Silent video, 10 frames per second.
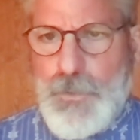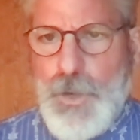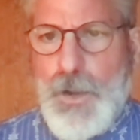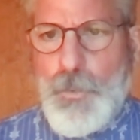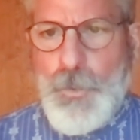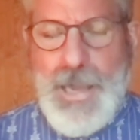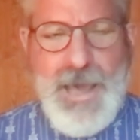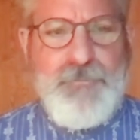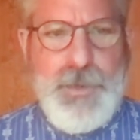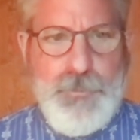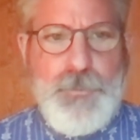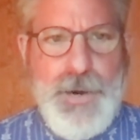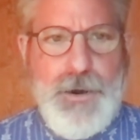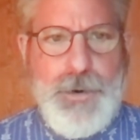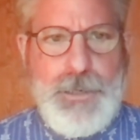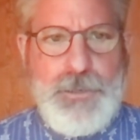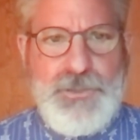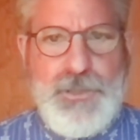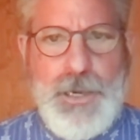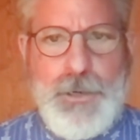Well, we have been preparing
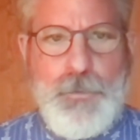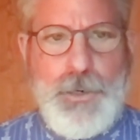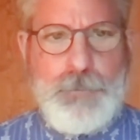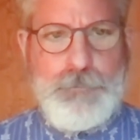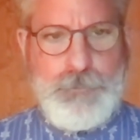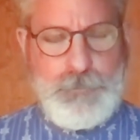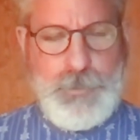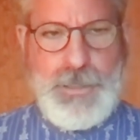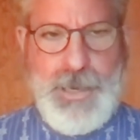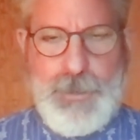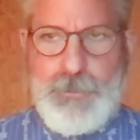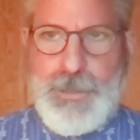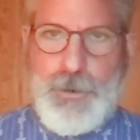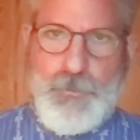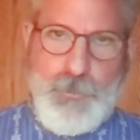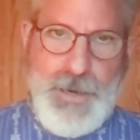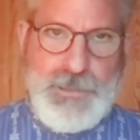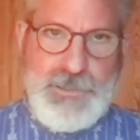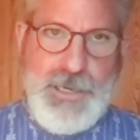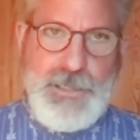this. I don't want to, again, get over
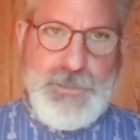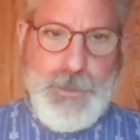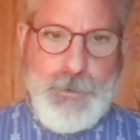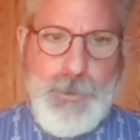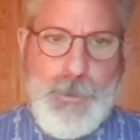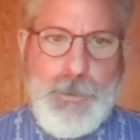my skis here.